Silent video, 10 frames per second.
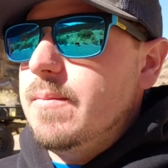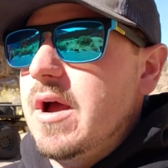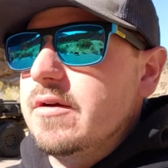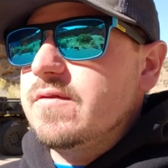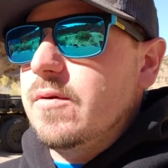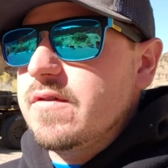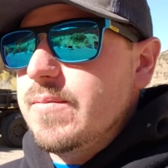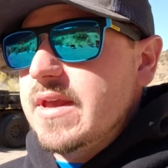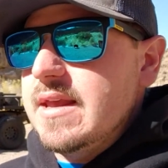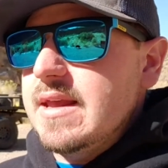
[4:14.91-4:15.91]
Mine are supposed to
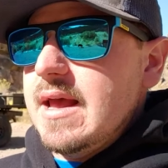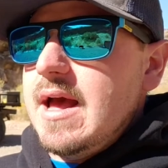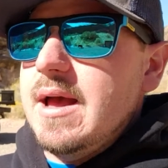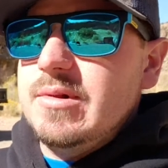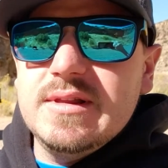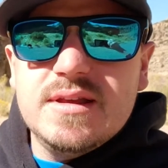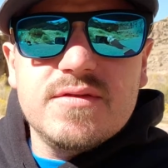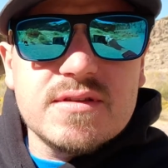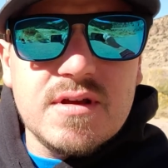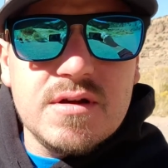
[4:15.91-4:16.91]
be, I believe
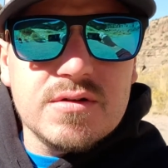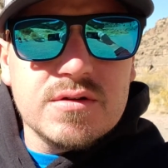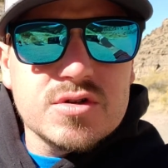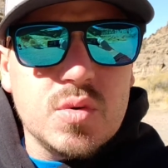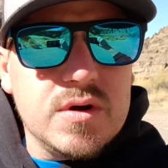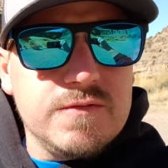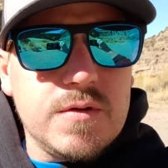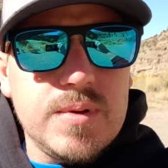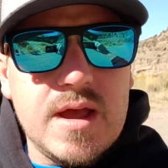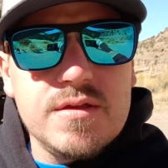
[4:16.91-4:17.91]
it's 120
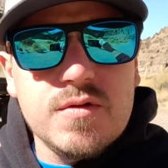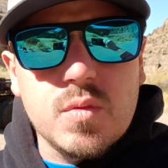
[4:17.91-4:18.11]
foot-pounds or